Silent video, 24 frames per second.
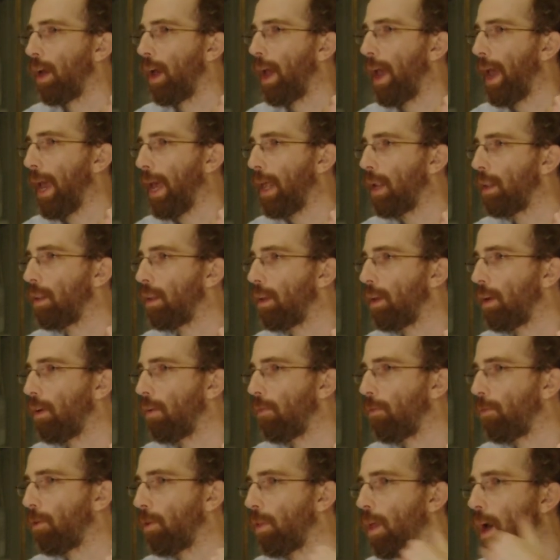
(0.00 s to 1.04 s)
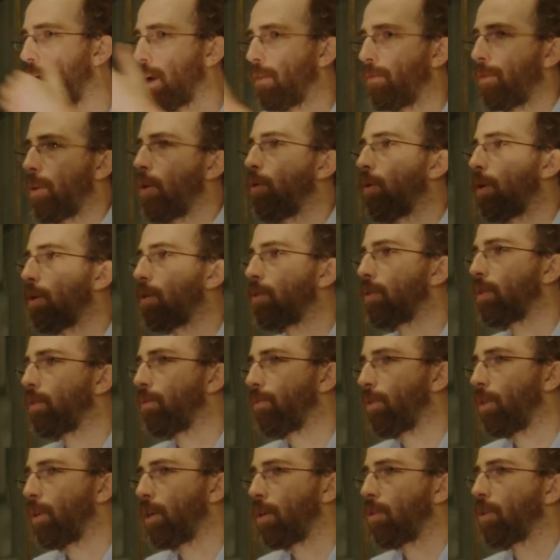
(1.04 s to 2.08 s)
And for a lot of viewers,
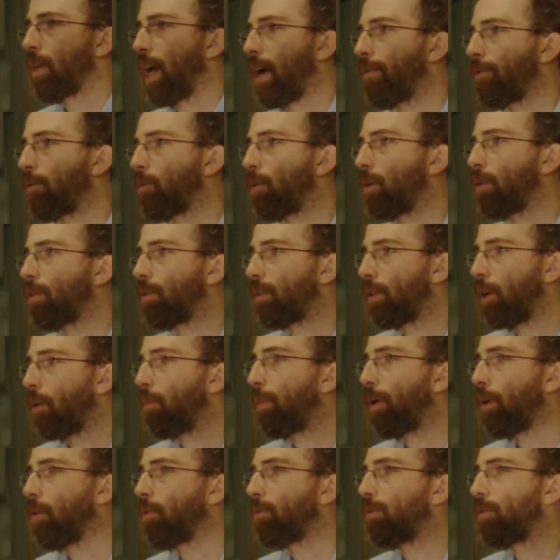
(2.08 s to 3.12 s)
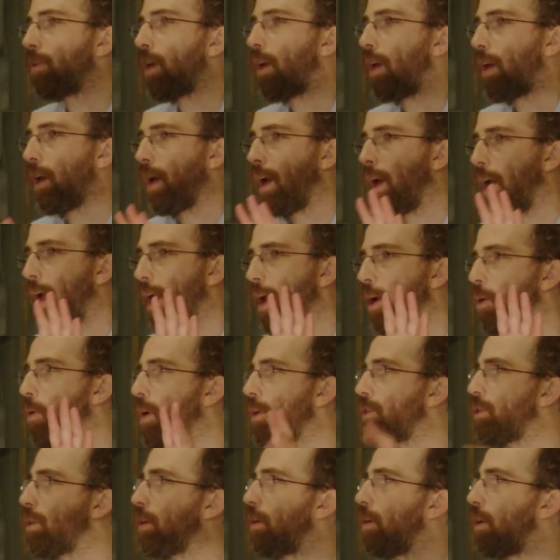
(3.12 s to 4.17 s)
for years afterwards, they'll post a
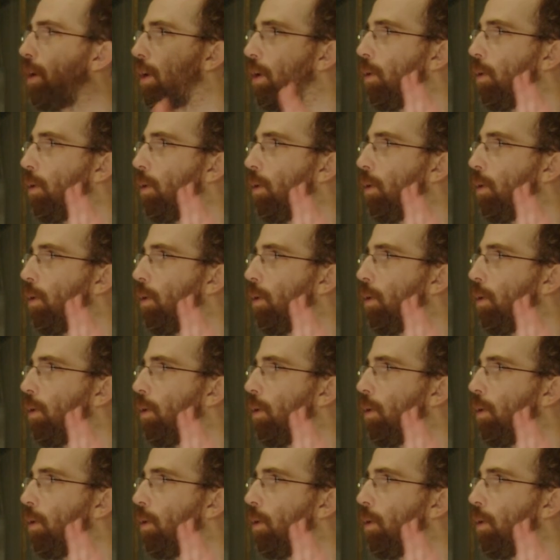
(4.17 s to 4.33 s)
question: